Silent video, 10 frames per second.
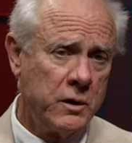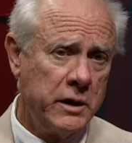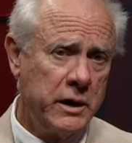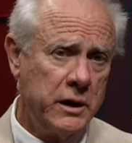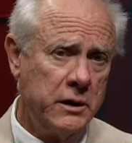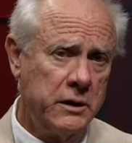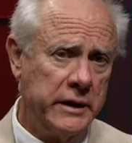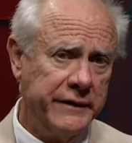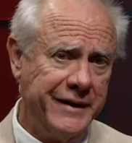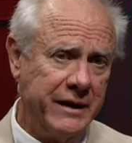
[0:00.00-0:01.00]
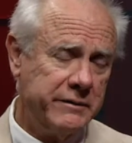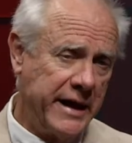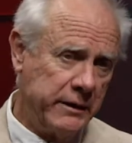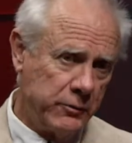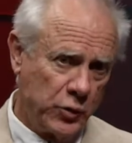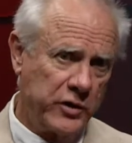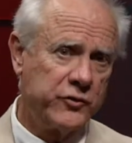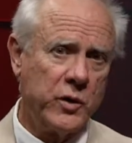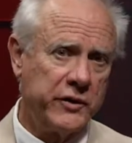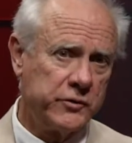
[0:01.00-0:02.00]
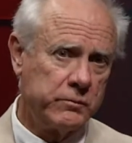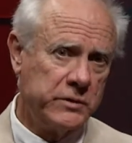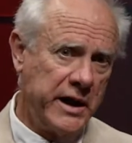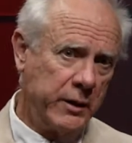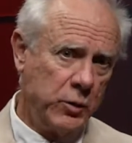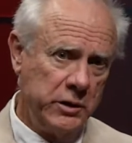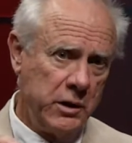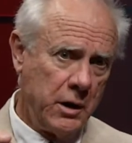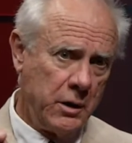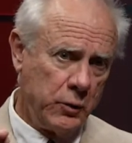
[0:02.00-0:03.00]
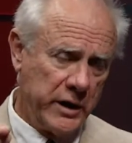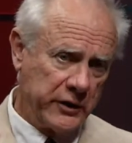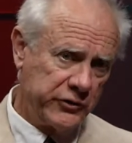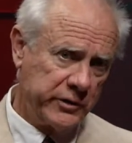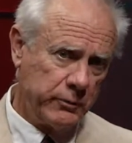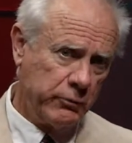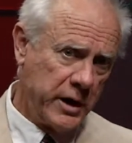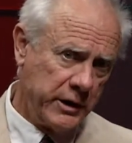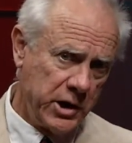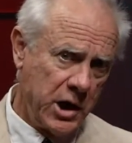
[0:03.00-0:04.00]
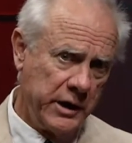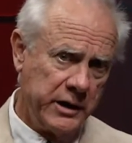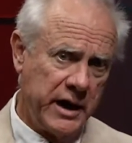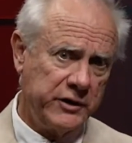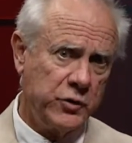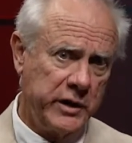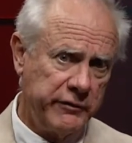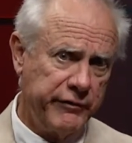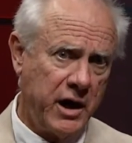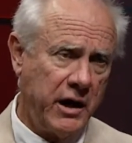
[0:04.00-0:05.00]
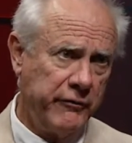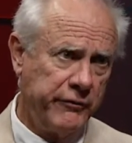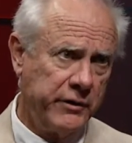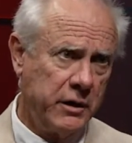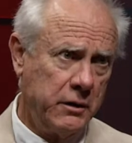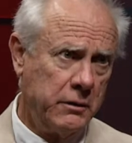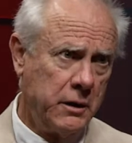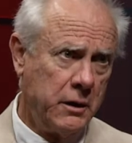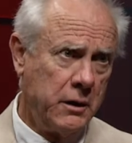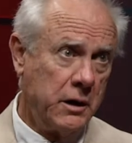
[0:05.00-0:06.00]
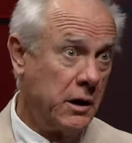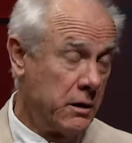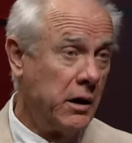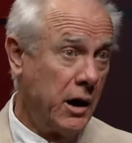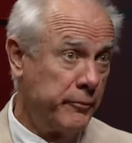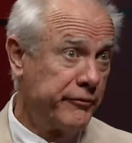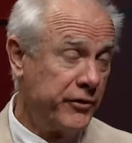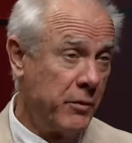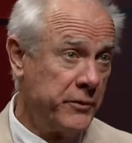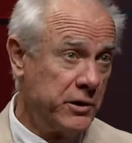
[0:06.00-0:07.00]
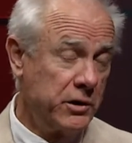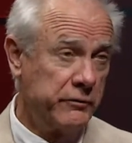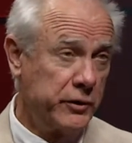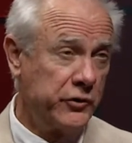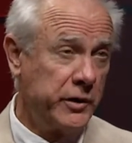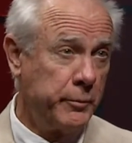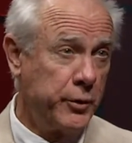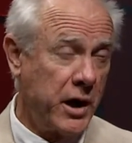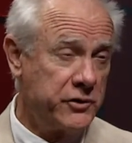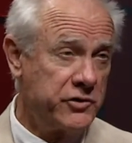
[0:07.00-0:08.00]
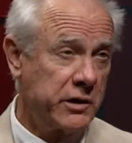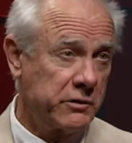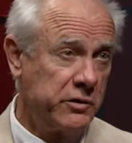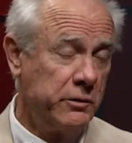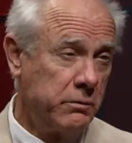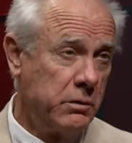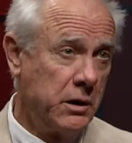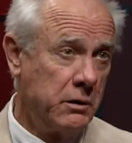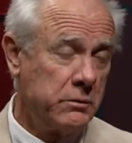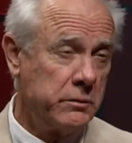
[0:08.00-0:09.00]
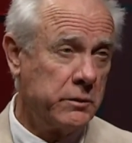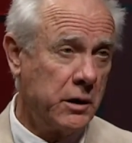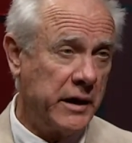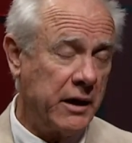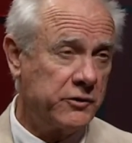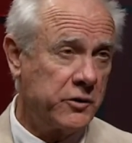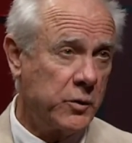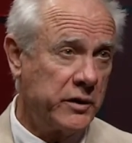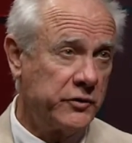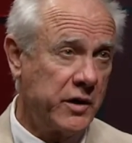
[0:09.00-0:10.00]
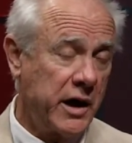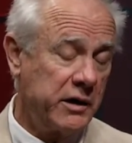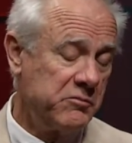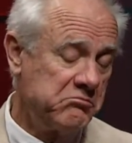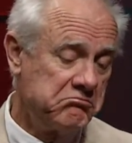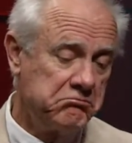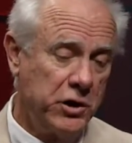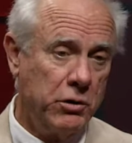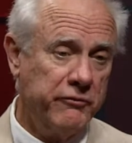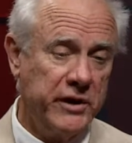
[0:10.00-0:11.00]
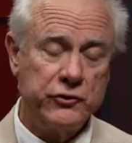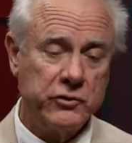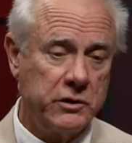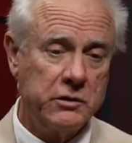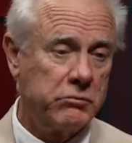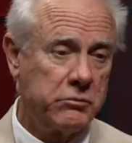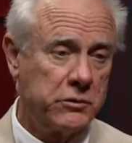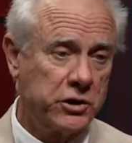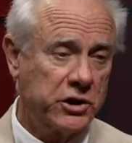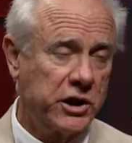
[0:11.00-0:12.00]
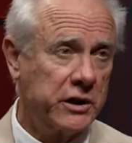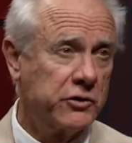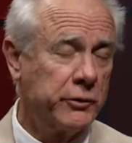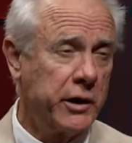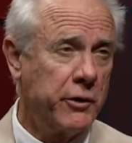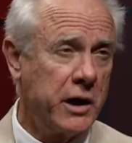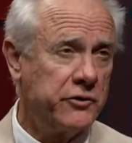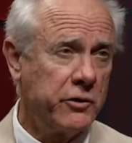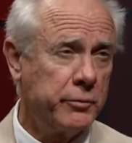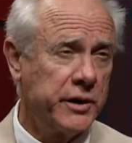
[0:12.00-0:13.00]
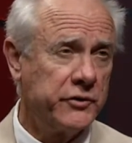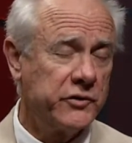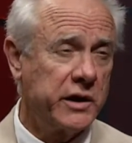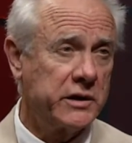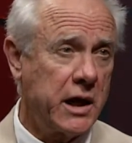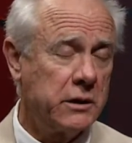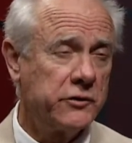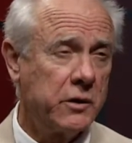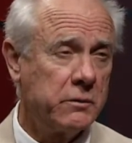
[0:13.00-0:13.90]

uh, and that, that northwest leg would, would actually run on I-25 uh, up from the university project to uh, out to the west side, you know, eventually could connect to Rio Rancho, sure. places like that. So